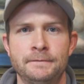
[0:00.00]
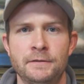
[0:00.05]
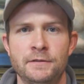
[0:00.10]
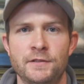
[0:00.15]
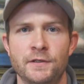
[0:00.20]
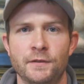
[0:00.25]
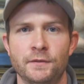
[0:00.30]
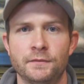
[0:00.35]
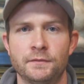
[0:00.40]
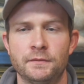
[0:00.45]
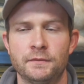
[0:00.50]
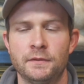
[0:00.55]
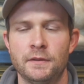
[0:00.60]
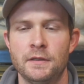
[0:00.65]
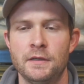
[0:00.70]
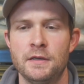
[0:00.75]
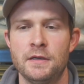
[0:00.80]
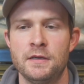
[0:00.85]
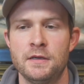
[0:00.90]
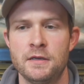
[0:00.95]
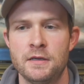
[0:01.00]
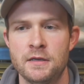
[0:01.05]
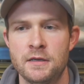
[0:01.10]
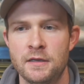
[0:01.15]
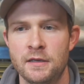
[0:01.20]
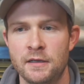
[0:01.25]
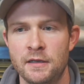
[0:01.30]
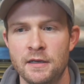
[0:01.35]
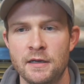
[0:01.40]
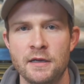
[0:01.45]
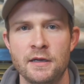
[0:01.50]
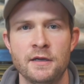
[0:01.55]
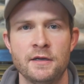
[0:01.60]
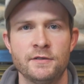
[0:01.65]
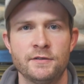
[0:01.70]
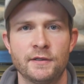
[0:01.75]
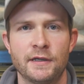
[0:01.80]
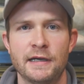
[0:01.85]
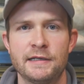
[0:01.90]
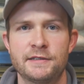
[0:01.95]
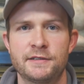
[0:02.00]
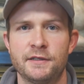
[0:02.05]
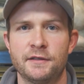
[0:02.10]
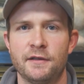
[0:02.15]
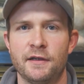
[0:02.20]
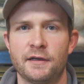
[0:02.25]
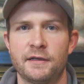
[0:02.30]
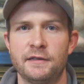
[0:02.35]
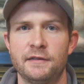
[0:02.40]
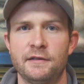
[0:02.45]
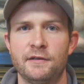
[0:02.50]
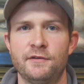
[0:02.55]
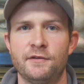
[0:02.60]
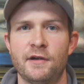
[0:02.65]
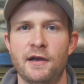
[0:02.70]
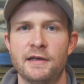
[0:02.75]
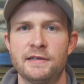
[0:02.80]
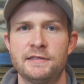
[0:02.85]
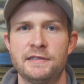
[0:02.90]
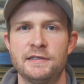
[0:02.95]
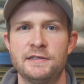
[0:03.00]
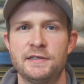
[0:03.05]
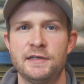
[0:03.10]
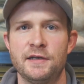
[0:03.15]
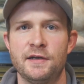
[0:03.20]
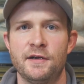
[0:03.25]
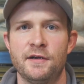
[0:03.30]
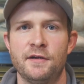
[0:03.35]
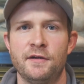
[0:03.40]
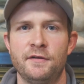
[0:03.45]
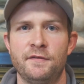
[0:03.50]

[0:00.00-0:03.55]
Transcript: So guys, good luck in the draws this year.